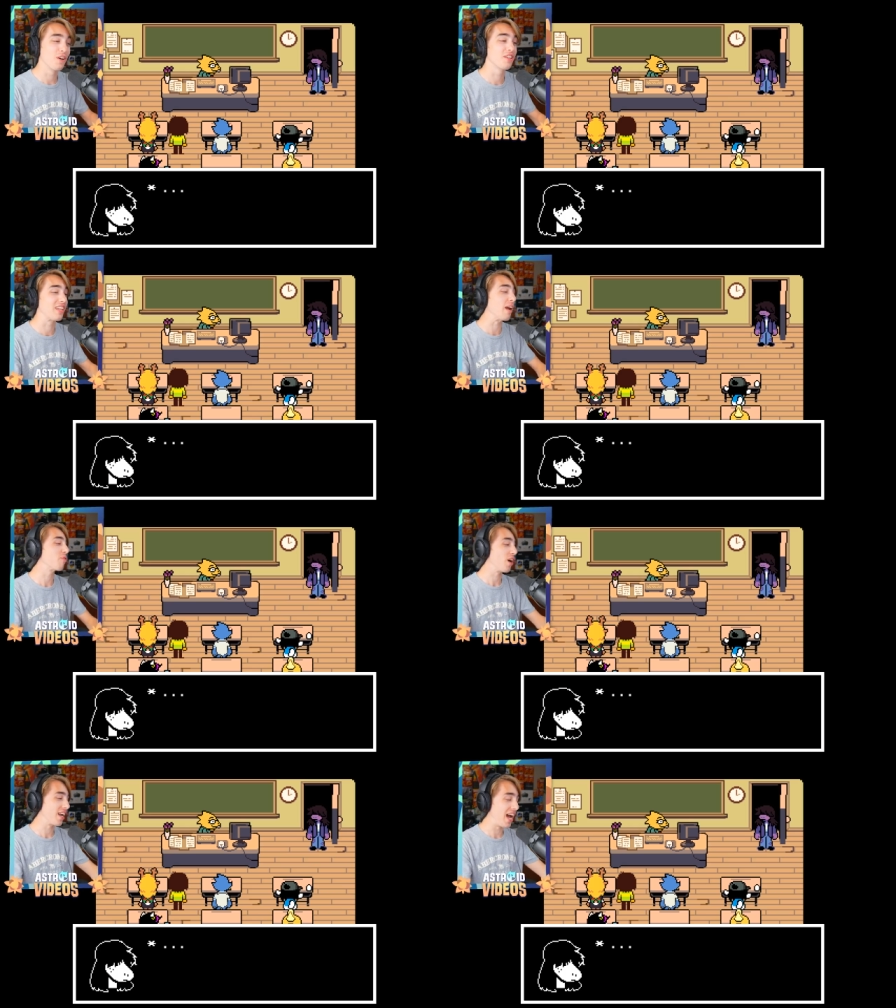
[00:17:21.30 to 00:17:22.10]
feel
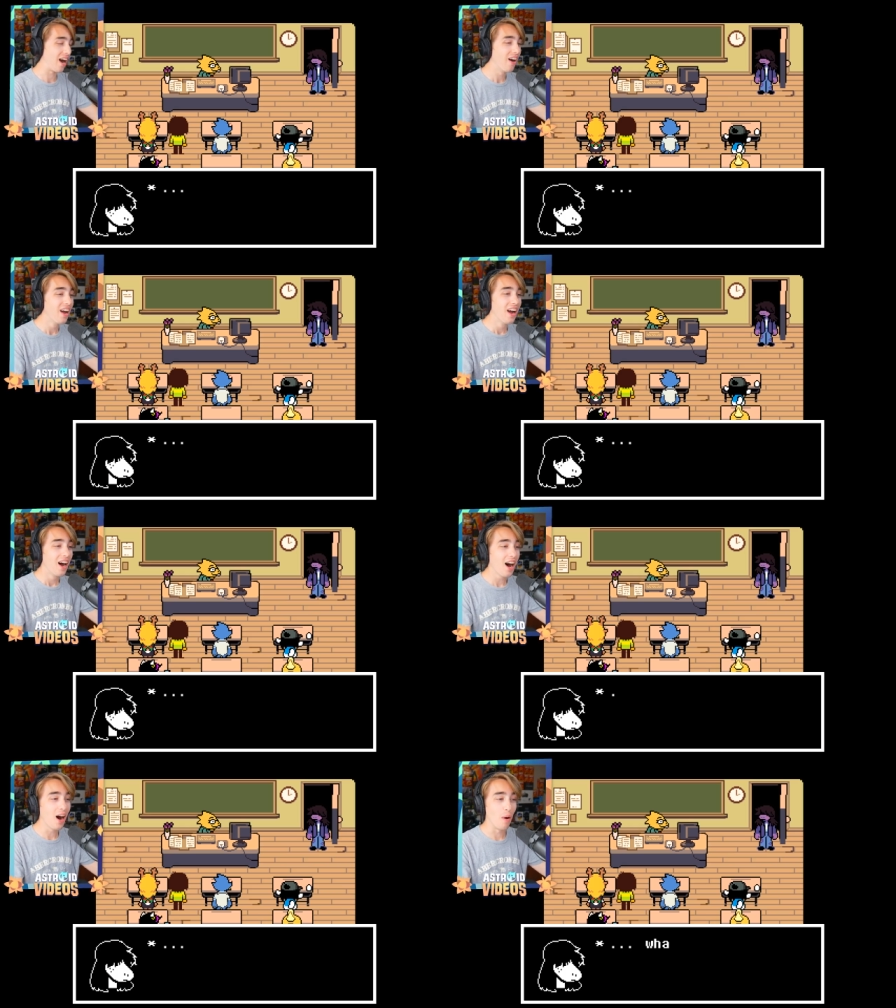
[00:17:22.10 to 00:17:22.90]
safe right now.
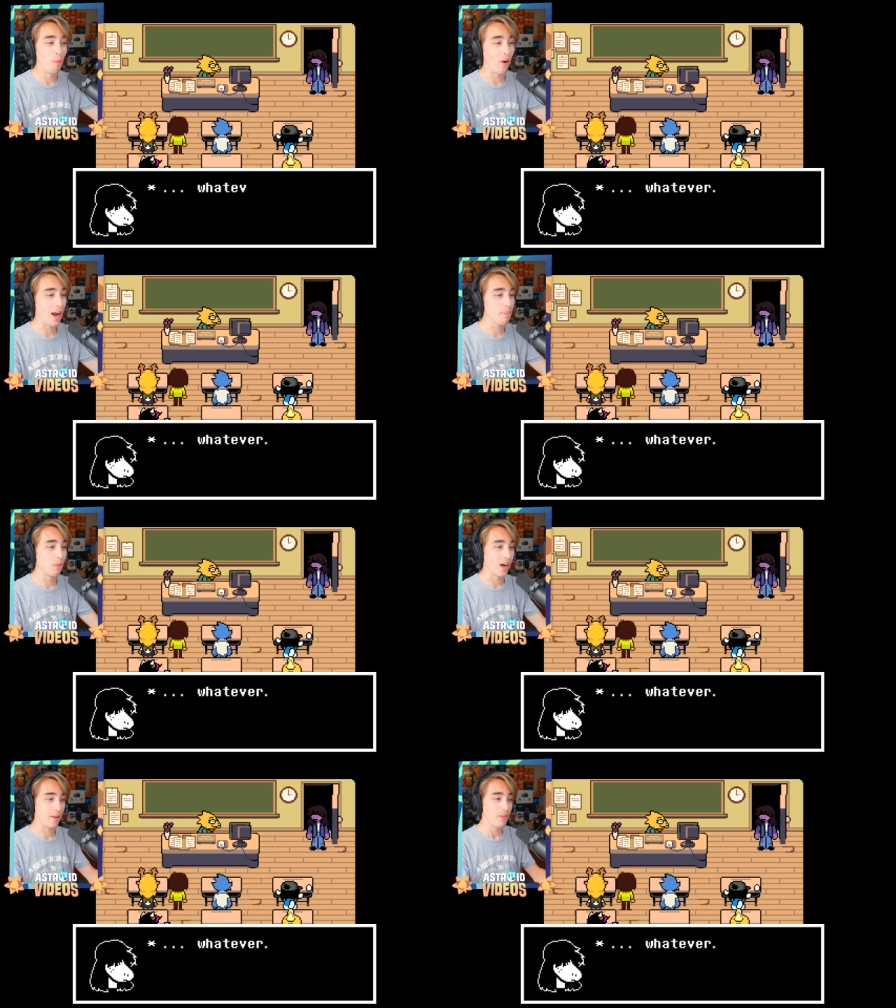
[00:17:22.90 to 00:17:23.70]
Oh boy, I'd be
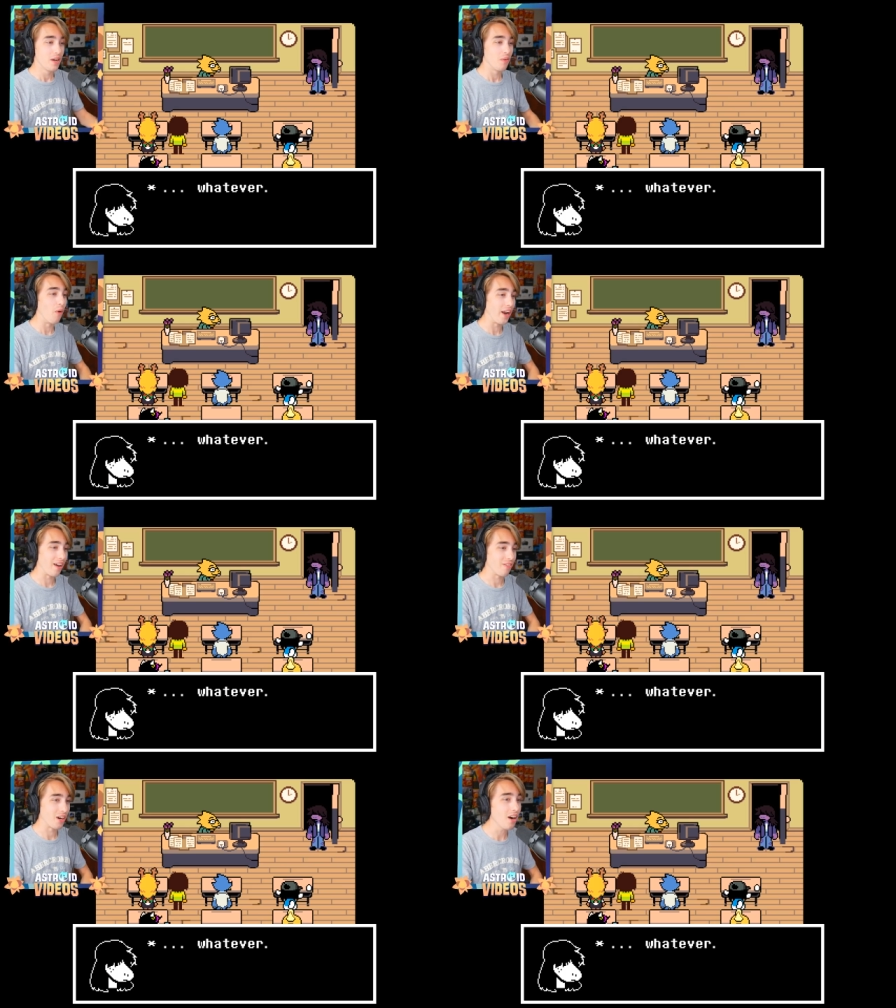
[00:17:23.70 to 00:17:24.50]
running.
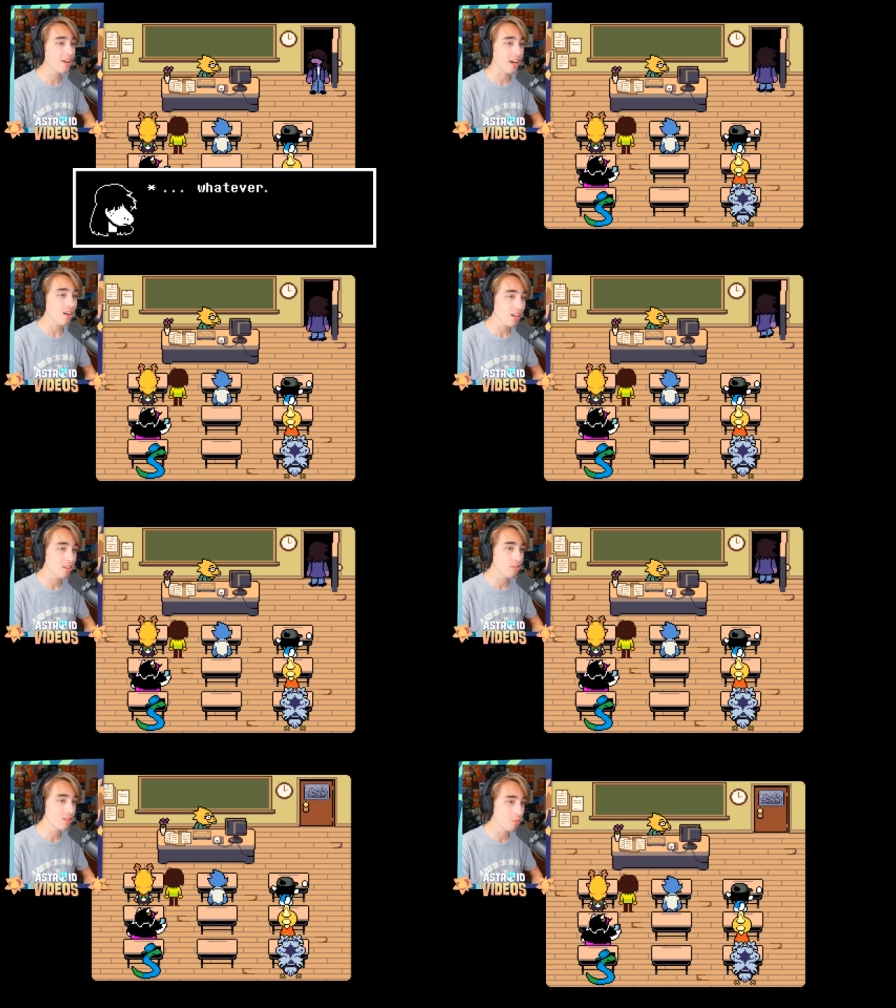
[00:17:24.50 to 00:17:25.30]
Whatever. Okay, okay,
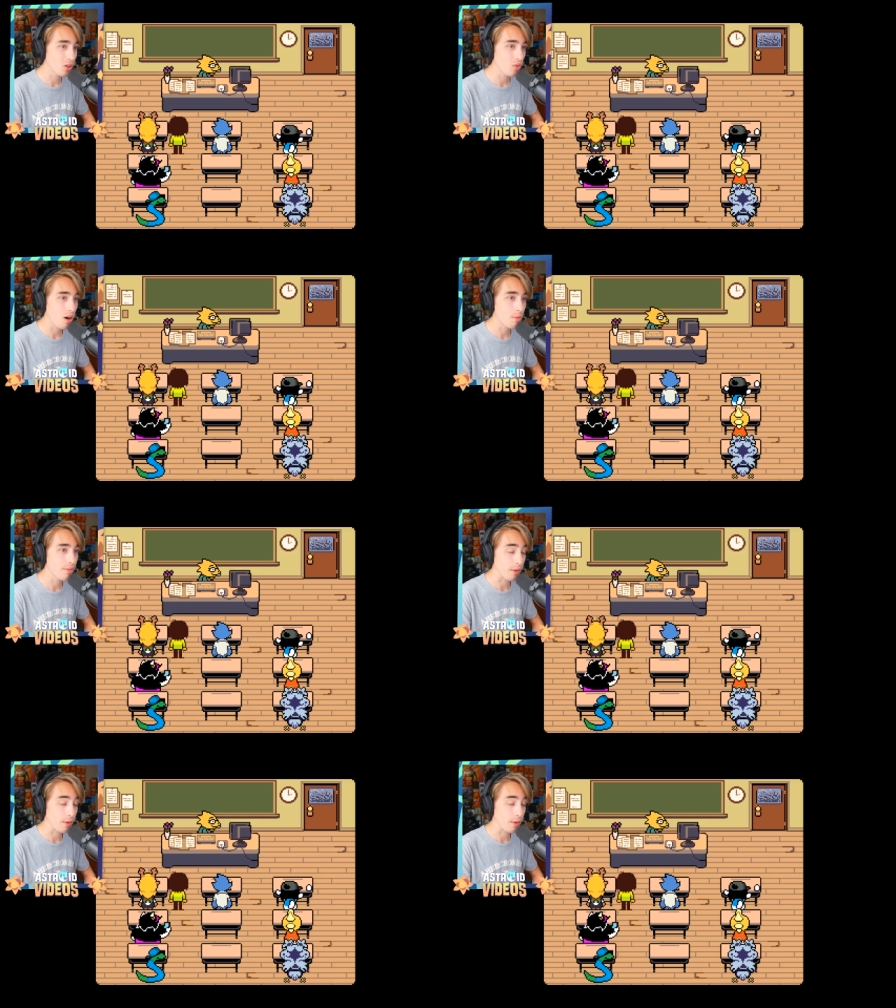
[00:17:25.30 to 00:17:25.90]
Susie's more cooperative.